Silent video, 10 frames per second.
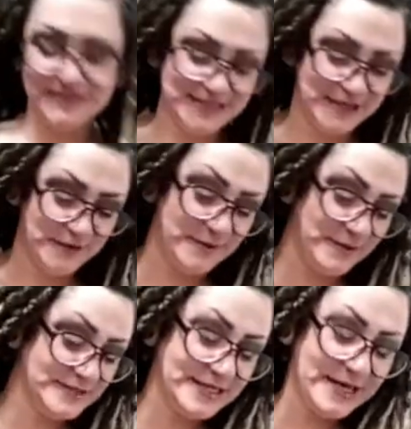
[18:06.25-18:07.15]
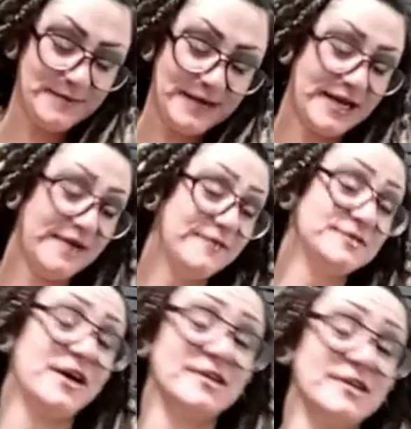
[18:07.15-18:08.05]
always tell me what's up. Like, I
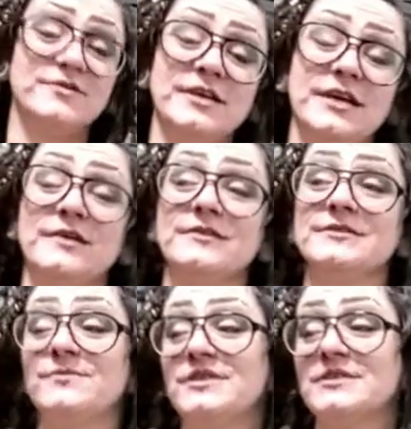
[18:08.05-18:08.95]
haven't talked to her in years,